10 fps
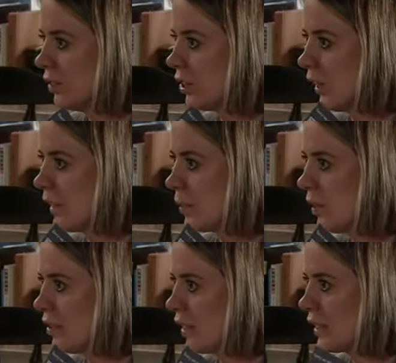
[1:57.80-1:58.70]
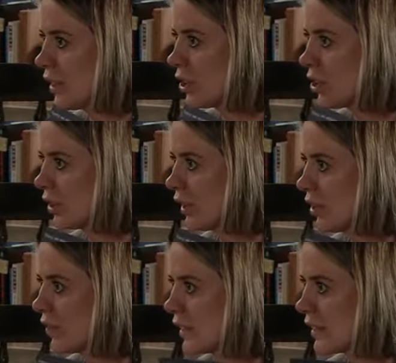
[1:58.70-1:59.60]
Charlie's birthday is at the sorting
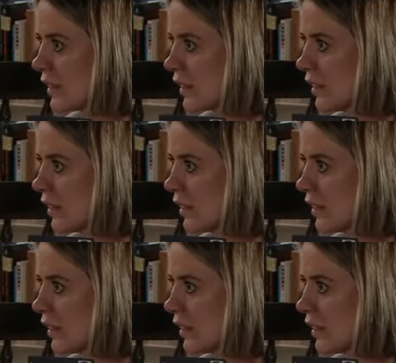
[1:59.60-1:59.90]
office.